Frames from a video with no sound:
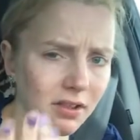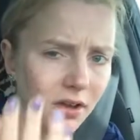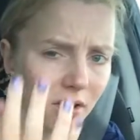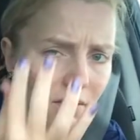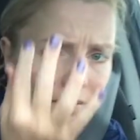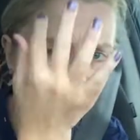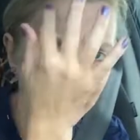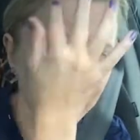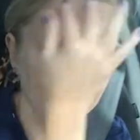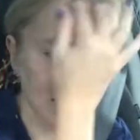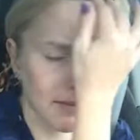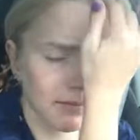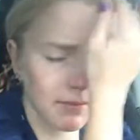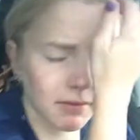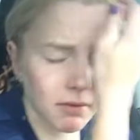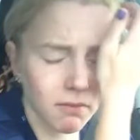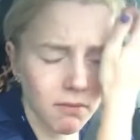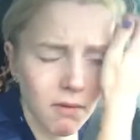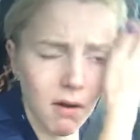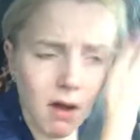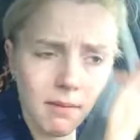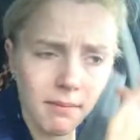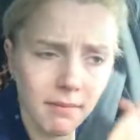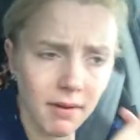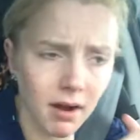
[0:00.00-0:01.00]
So we stopped at
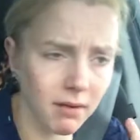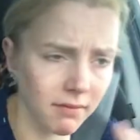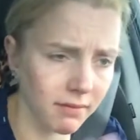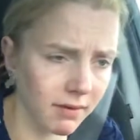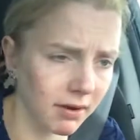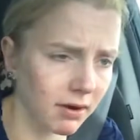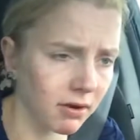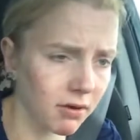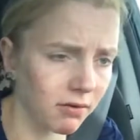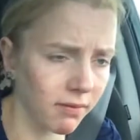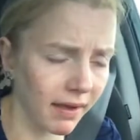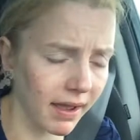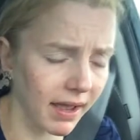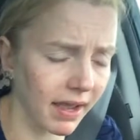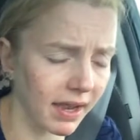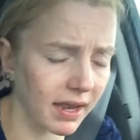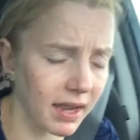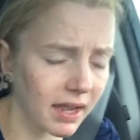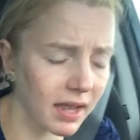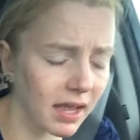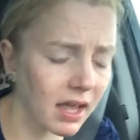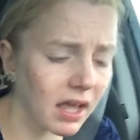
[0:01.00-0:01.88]
Walmart real quick